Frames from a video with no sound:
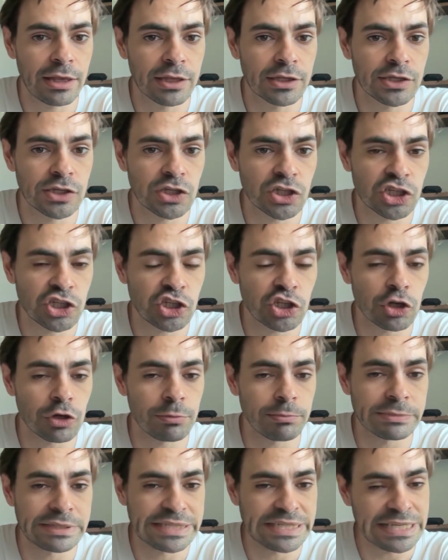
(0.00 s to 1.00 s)

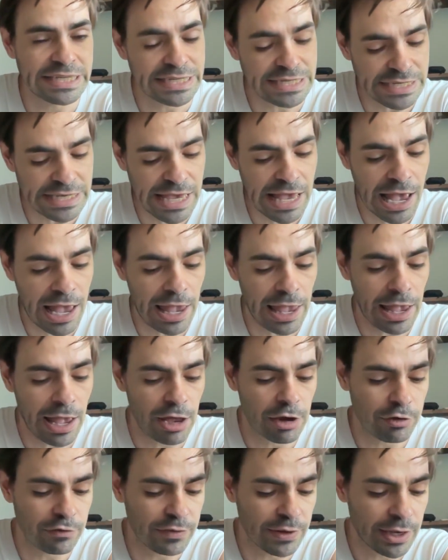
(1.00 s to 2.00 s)
some CTA
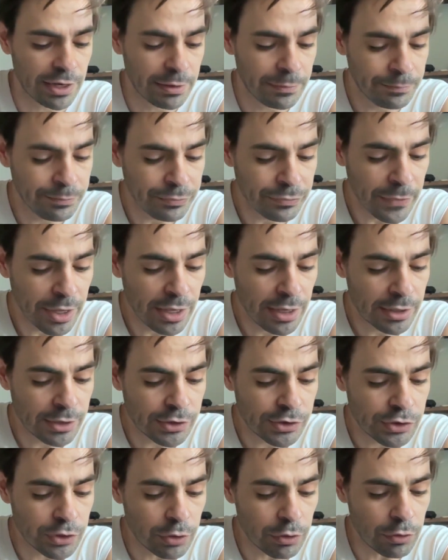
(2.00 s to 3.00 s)
out of it.
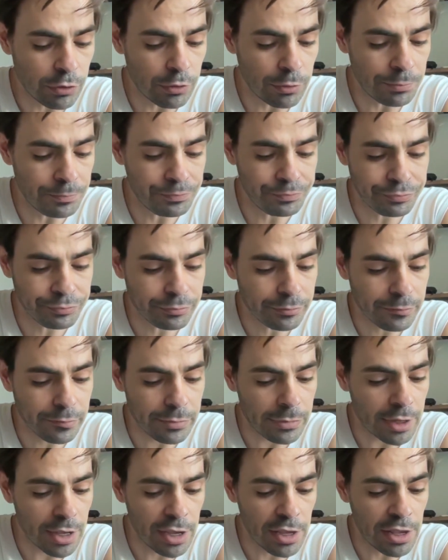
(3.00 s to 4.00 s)
So
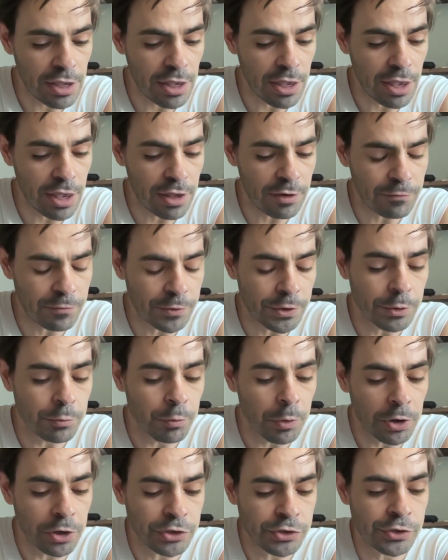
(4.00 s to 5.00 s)
if we
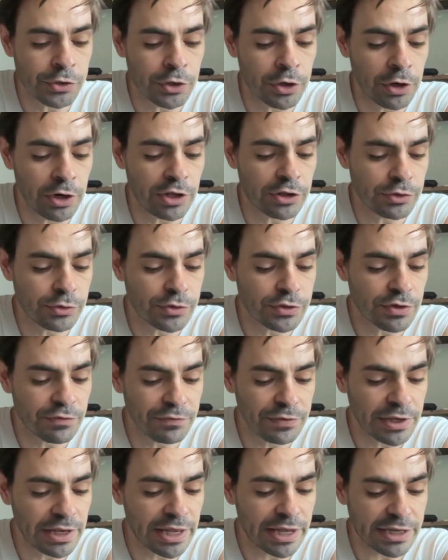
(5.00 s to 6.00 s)
were gonna do
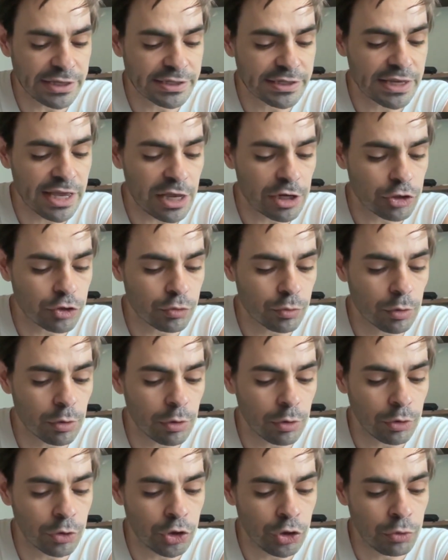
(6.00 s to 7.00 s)
something like a
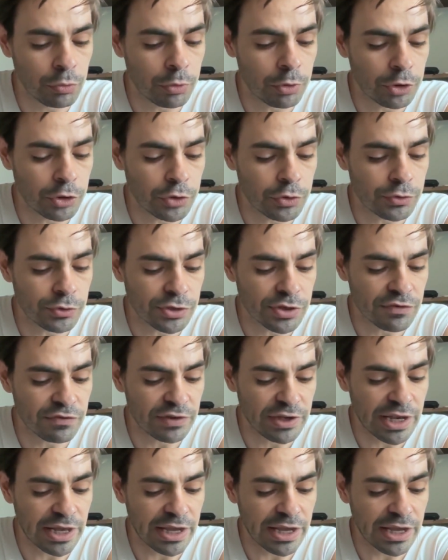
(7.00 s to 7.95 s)
schedule, you would do something like